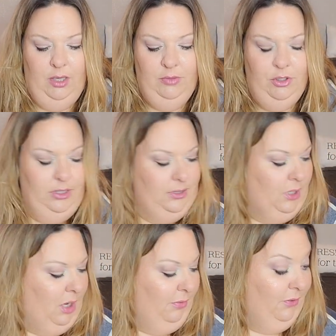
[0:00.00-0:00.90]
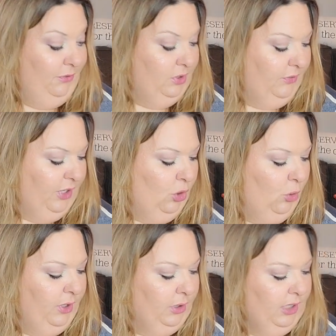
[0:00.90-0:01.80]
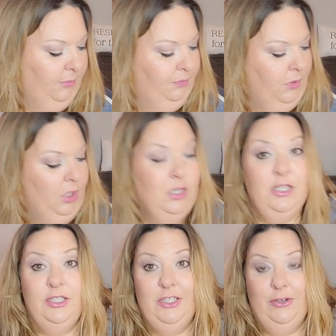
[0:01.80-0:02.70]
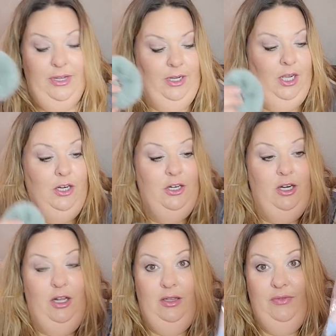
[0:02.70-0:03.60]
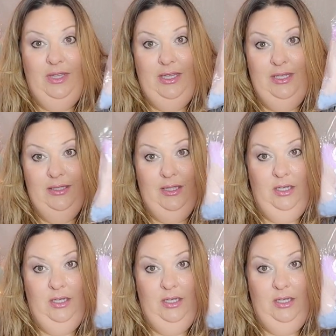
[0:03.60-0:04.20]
I'm sure it's not, but it feels very coily. So I got her all of these.